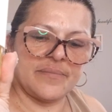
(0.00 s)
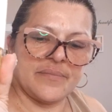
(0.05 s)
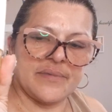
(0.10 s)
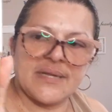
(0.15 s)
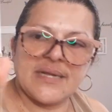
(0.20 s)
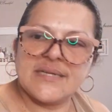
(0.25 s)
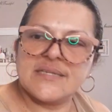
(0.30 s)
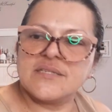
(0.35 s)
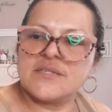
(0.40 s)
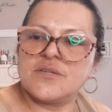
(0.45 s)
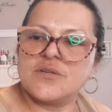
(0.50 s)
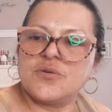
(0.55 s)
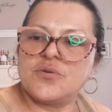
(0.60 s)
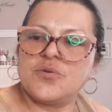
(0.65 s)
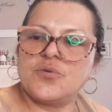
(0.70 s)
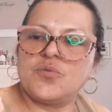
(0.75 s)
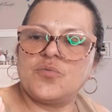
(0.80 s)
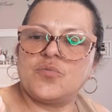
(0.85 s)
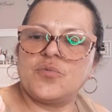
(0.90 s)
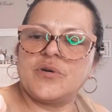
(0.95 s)
That's the
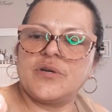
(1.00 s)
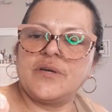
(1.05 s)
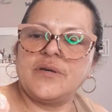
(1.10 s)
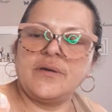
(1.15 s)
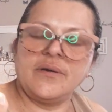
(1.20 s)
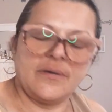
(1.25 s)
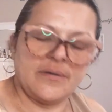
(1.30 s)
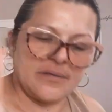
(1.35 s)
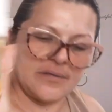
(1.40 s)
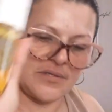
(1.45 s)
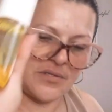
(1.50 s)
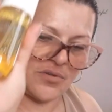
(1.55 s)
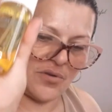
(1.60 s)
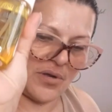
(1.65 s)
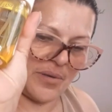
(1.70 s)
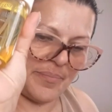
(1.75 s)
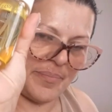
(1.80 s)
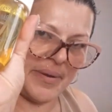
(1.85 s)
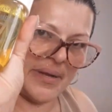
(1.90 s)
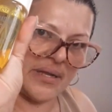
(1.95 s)
new one. So
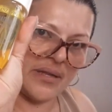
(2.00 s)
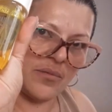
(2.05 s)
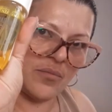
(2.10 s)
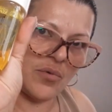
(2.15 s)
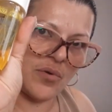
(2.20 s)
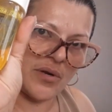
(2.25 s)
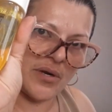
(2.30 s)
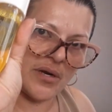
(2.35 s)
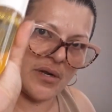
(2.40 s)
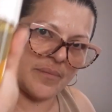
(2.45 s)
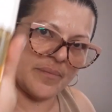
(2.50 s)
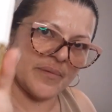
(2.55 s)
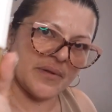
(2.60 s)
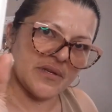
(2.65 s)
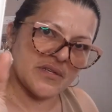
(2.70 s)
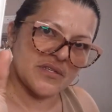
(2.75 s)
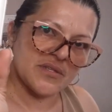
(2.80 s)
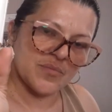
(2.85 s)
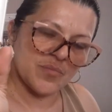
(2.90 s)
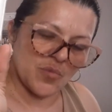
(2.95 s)
I picked one up,
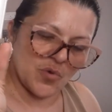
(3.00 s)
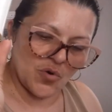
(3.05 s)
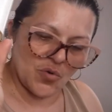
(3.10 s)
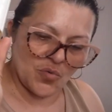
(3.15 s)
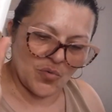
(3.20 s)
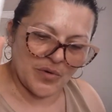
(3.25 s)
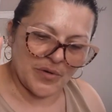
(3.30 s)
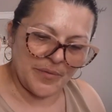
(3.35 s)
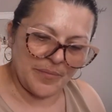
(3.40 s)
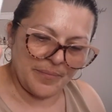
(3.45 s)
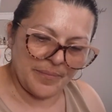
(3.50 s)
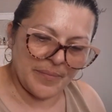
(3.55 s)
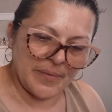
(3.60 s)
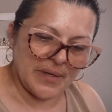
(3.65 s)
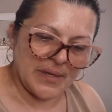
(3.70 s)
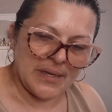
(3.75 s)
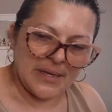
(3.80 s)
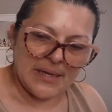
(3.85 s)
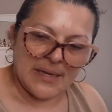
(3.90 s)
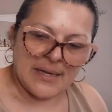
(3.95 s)
the small one.
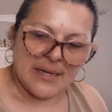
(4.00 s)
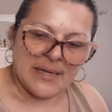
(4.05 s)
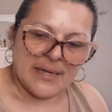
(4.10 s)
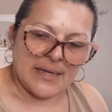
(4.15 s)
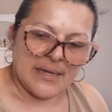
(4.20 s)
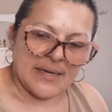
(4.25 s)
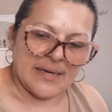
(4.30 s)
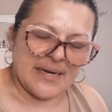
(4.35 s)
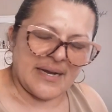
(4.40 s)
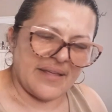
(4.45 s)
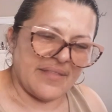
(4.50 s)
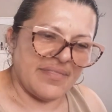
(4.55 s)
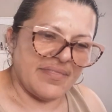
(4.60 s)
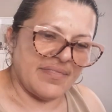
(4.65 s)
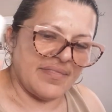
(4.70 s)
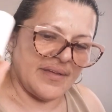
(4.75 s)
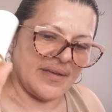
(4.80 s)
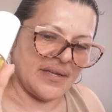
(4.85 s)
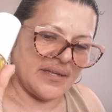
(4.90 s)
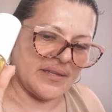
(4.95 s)
And I
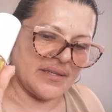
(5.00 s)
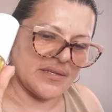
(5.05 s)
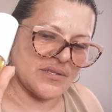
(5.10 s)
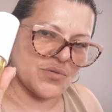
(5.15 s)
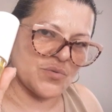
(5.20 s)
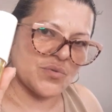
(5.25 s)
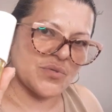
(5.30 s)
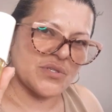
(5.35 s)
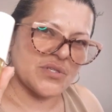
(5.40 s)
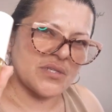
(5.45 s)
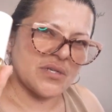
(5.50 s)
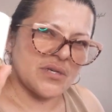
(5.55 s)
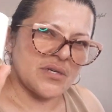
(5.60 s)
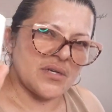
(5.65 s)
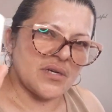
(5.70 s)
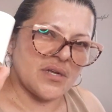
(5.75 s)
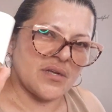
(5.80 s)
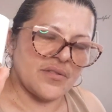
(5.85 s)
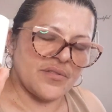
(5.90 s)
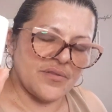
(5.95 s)
think this was
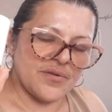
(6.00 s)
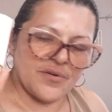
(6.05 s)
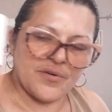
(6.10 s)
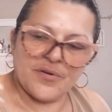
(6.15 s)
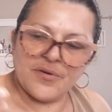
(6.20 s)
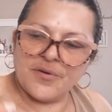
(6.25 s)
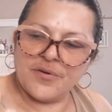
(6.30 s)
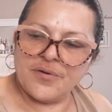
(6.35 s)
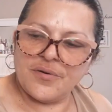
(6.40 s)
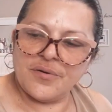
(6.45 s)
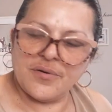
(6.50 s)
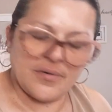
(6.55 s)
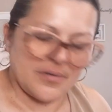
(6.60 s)
another.